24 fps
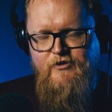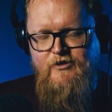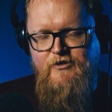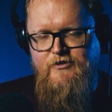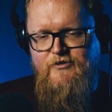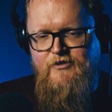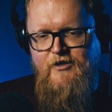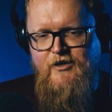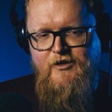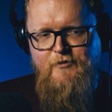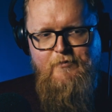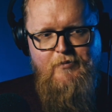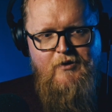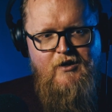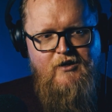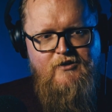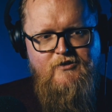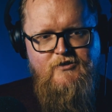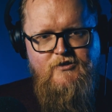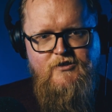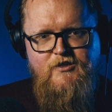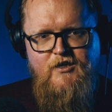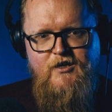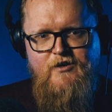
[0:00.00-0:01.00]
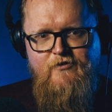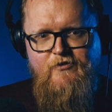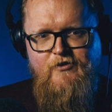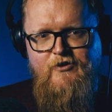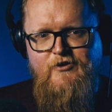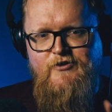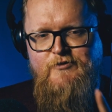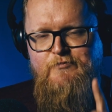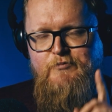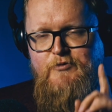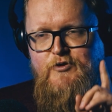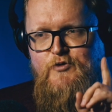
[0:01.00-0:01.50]
looking deadpan
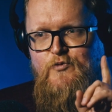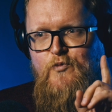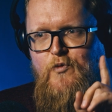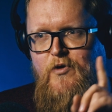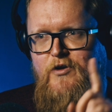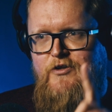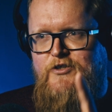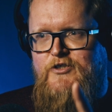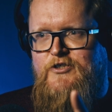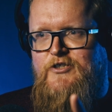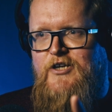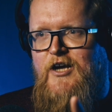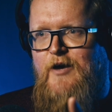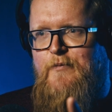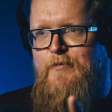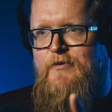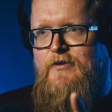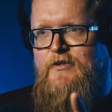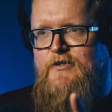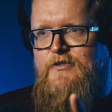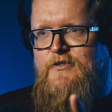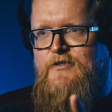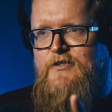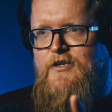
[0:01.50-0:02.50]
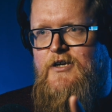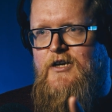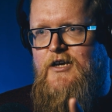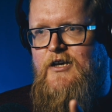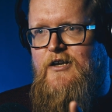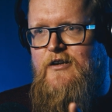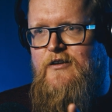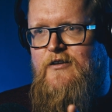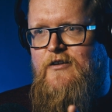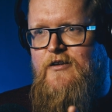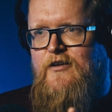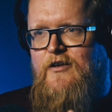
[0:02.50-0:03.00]
serious. There's one chap in the
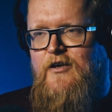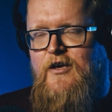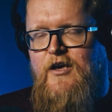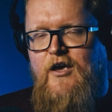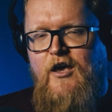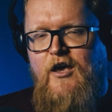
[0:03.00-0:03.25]
scene.